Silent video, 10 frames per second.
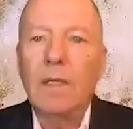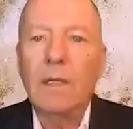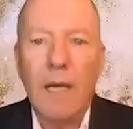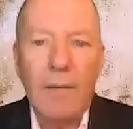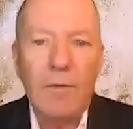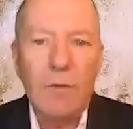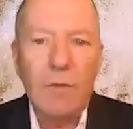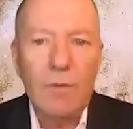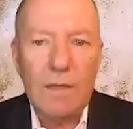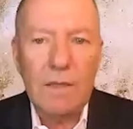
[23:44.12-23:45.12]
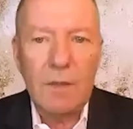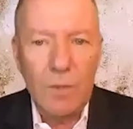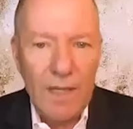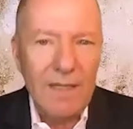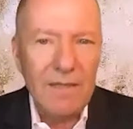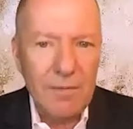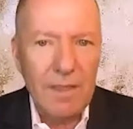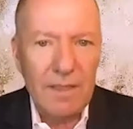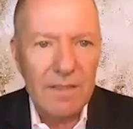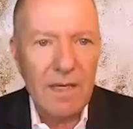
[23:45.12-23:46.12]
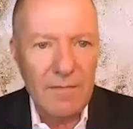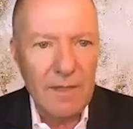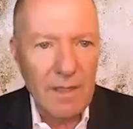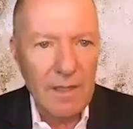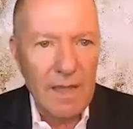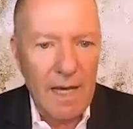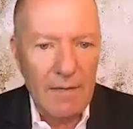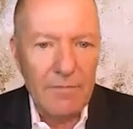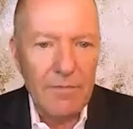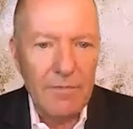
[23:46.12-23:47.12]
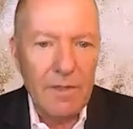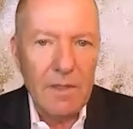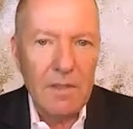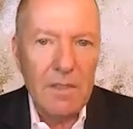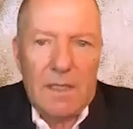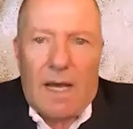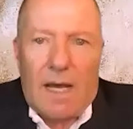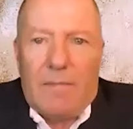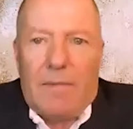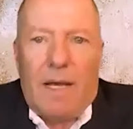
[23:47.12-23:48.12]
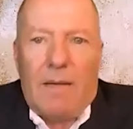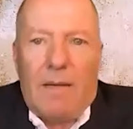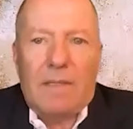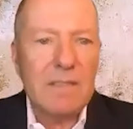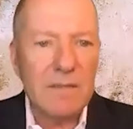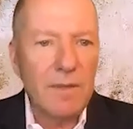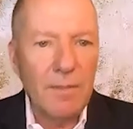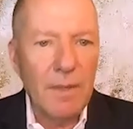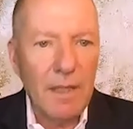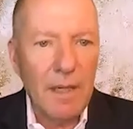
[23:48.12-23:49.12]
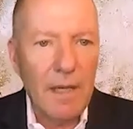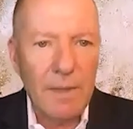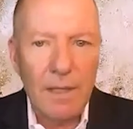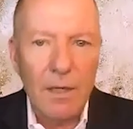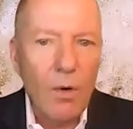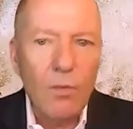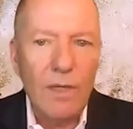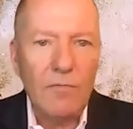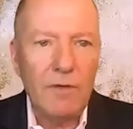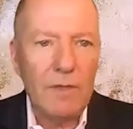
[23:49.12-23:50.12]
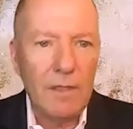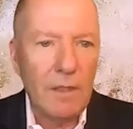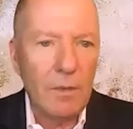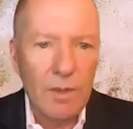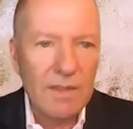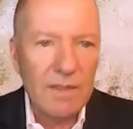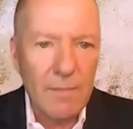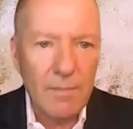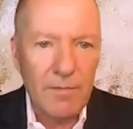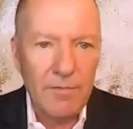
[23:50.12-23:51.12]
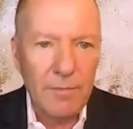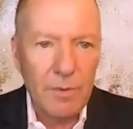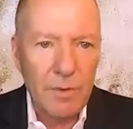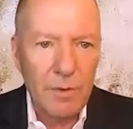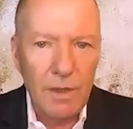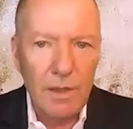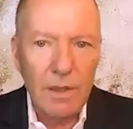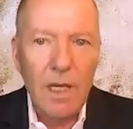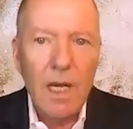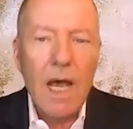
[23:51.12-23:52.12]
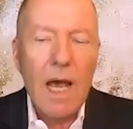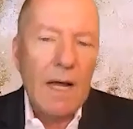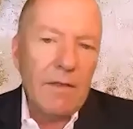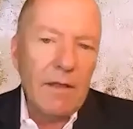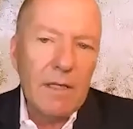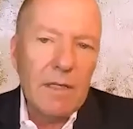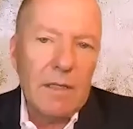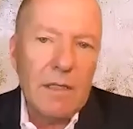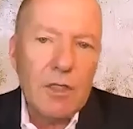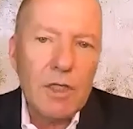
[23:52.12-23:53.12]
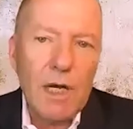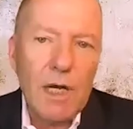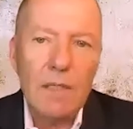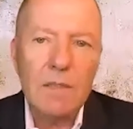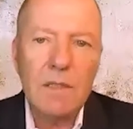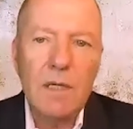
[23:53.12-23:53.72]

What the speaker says: came to us and we literally saved their life that I'm extremely happy and no difficulty will stop me from doing it. I think that the challenge,